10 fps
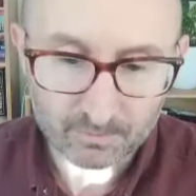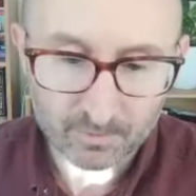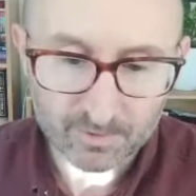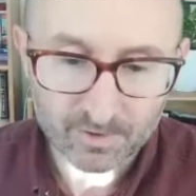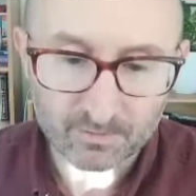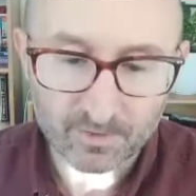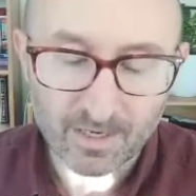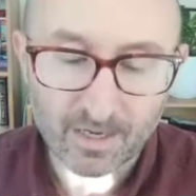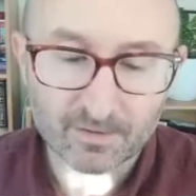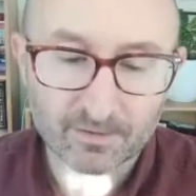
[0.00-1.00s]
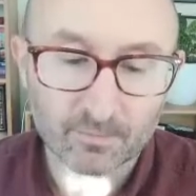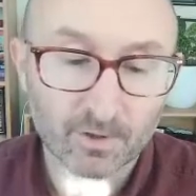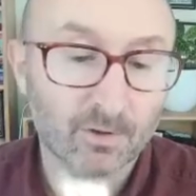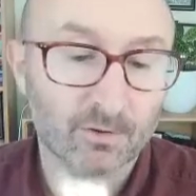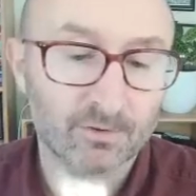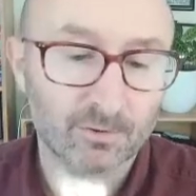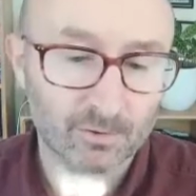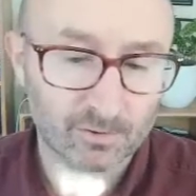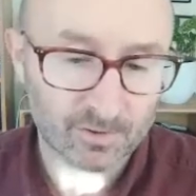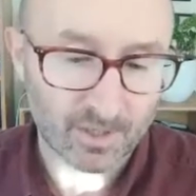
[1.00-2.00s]
were surveyed had something called
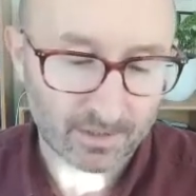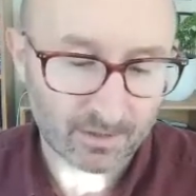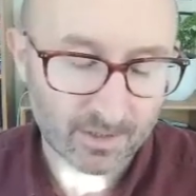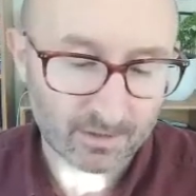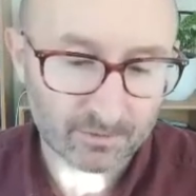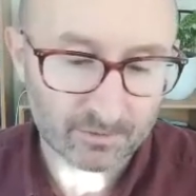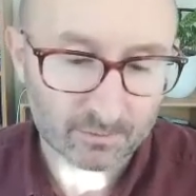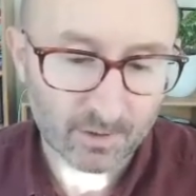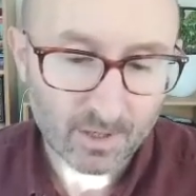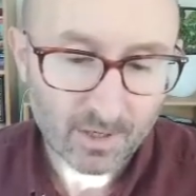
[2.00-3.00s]
social jet lag, so